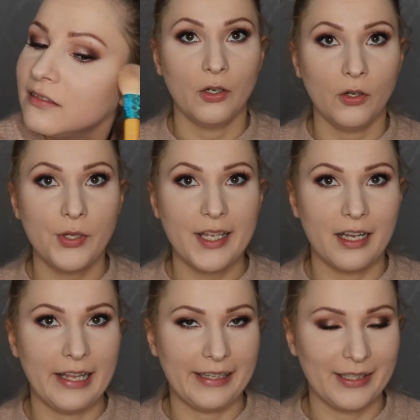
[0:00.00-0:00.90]
Oh
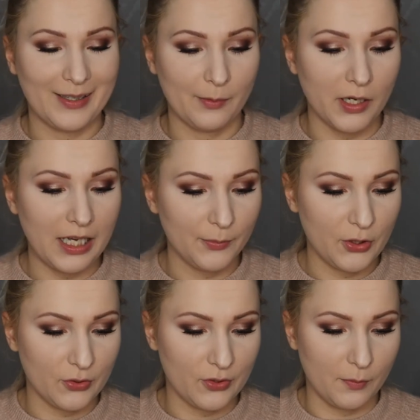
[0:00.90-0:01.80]
yeah, and theBalm
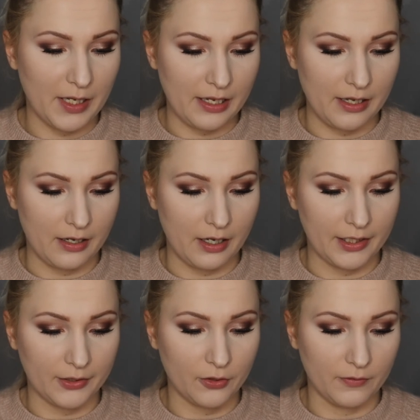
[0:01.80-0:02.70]
used to be
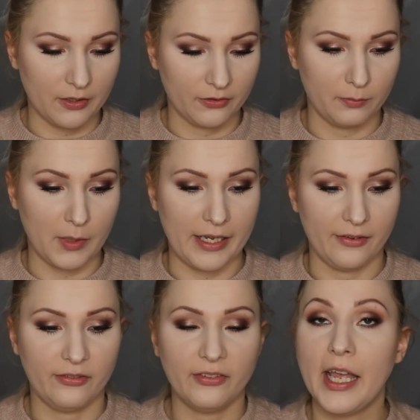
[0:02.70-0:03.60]
another one of my
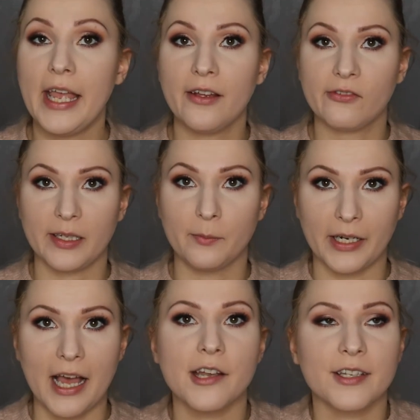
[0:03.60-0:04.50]
favorite
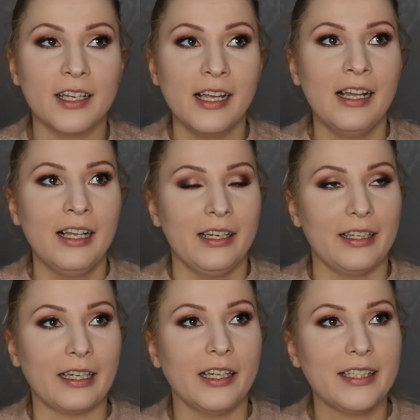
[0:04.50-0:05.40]
brands.
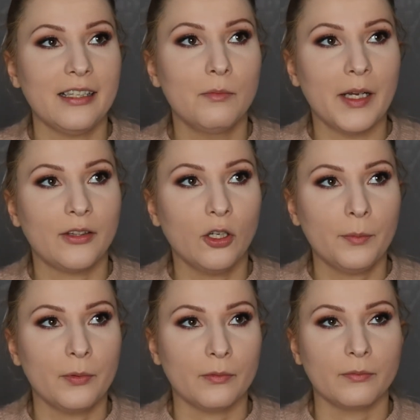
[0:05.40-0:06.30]
Like I think my
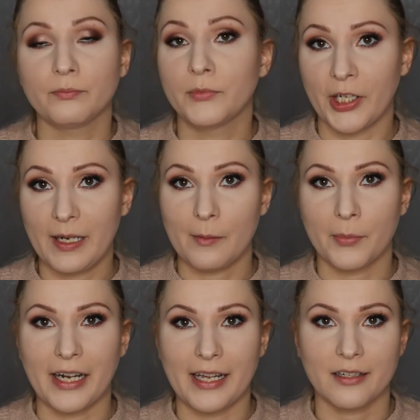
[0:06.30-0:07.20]
top 3
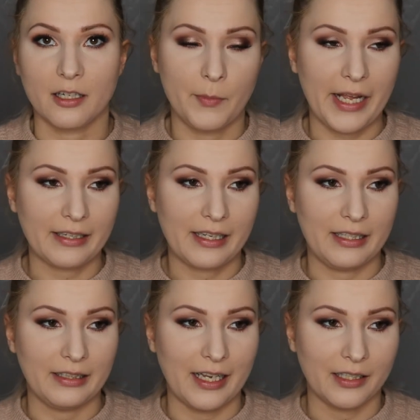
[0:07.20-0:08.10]
brands back
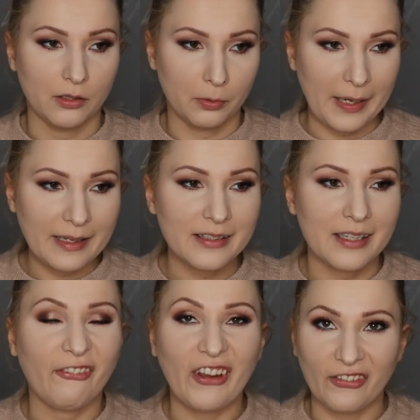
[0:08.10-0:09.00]
in like
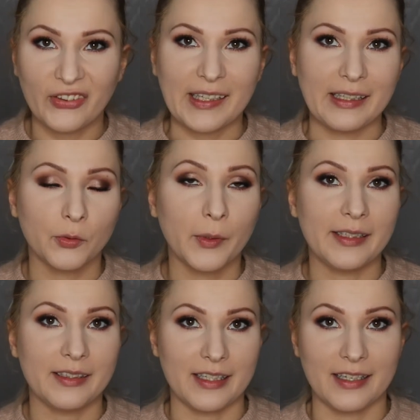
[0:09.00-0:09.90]
2015,
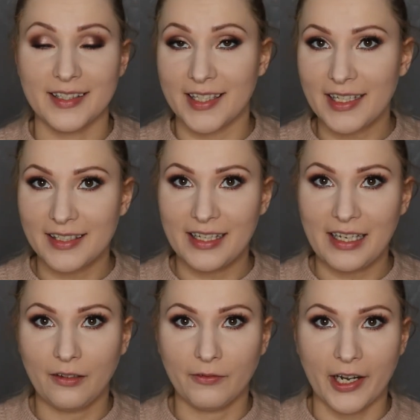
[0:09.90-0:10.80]

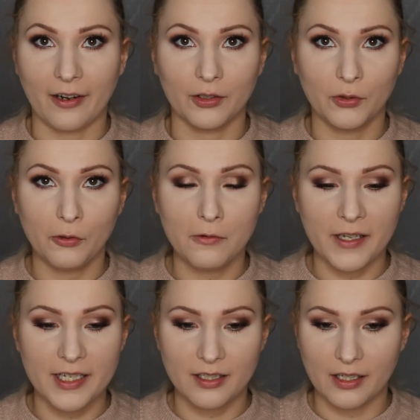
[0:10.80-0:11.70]
2016 were Too
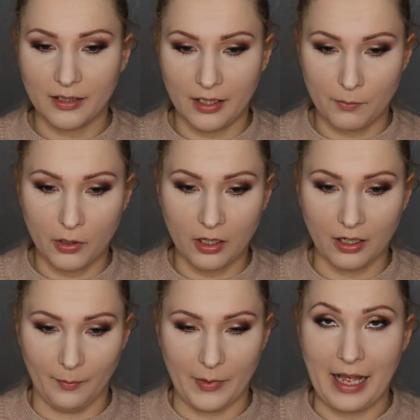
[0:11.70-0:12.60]
Faced,
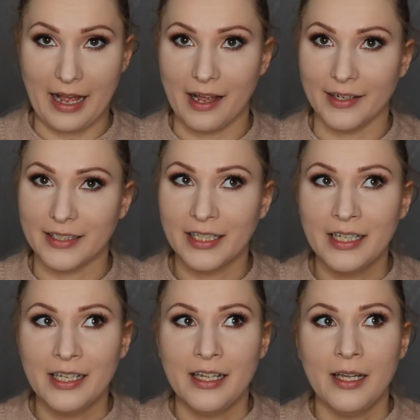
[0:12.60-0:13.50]
theBalm, and
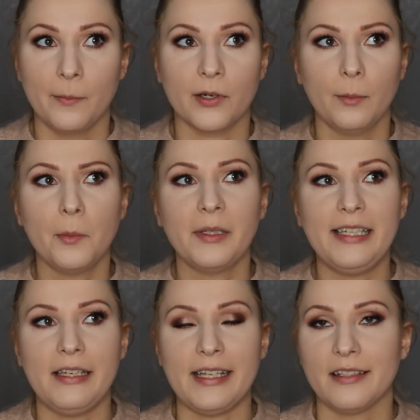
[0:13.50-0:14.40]

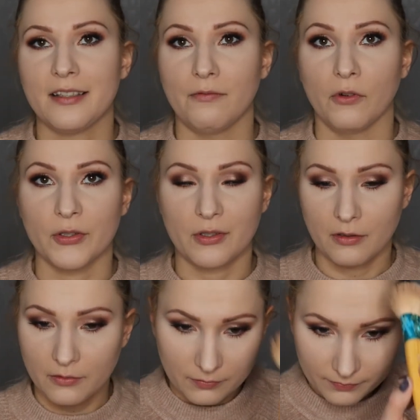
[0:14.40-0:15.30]
probably NYX was